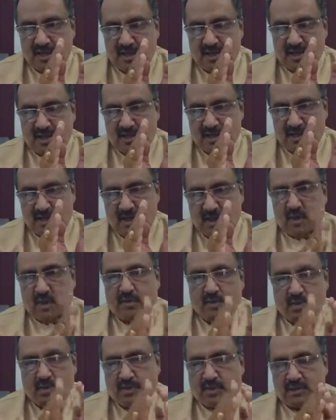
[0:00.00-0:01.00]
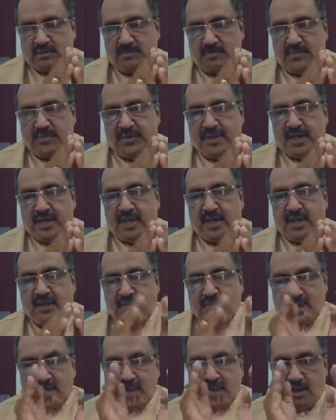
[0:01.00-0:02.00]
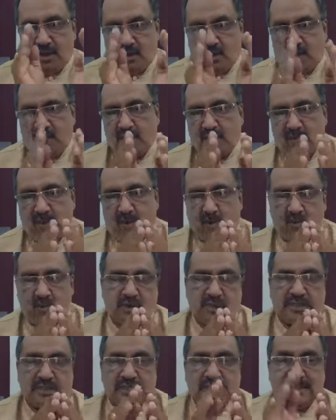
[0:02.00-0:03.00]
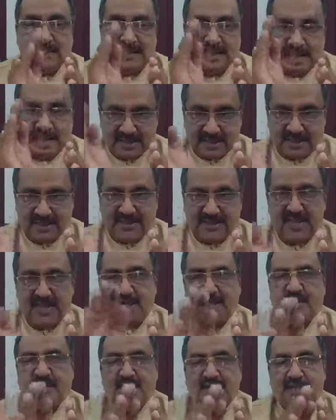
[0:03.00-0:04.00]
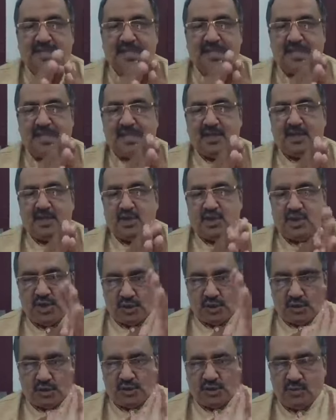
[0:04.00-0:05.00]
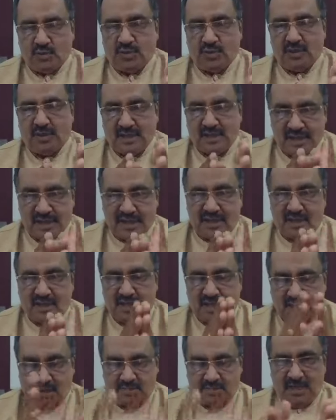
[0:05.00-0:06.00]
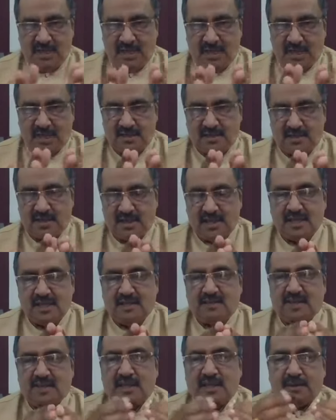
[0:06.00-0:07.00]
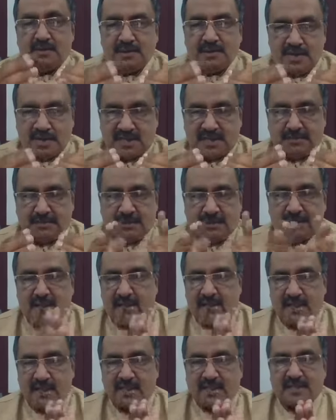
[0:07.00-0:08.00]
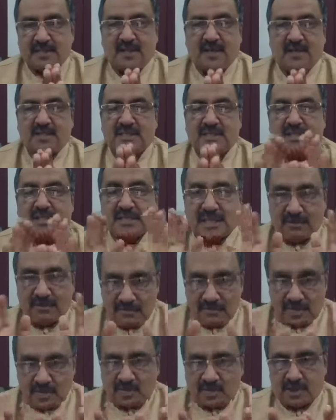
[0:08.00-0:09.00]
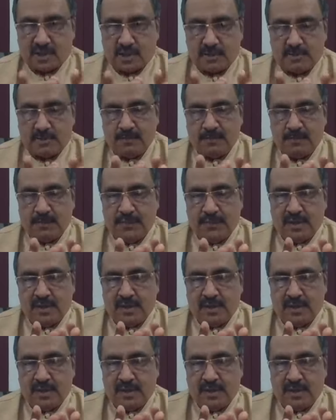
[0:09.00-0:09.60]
loan amount. If the loan amount exceeds the due, then that means the principal is not serviced.